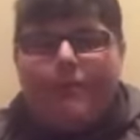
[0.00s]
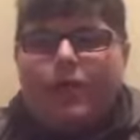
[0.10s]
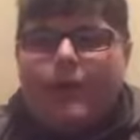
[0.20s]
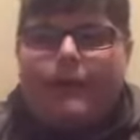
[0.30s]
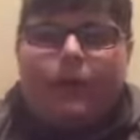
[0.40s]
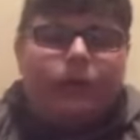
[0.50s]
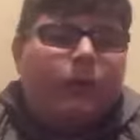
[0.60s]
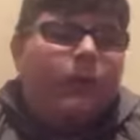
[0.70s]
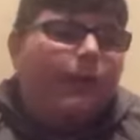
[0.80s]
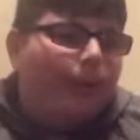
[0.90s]
going on,
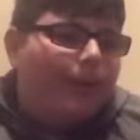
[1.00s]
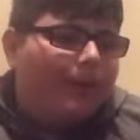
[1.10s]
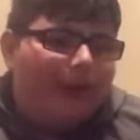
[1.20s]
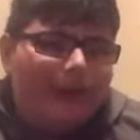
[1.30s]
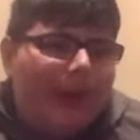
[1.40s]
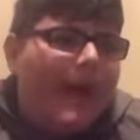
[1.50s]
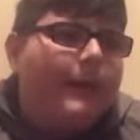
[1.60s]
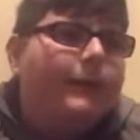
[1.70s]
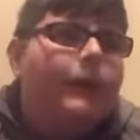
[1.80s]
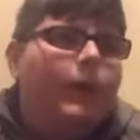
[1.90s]
or planning
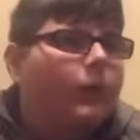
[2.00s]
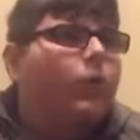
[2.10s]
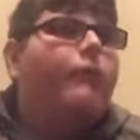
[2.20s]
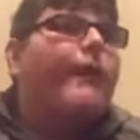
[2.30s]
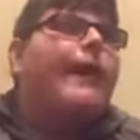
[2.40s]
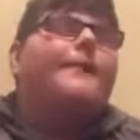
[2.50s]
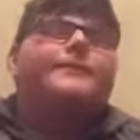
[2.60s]
ahead and all that.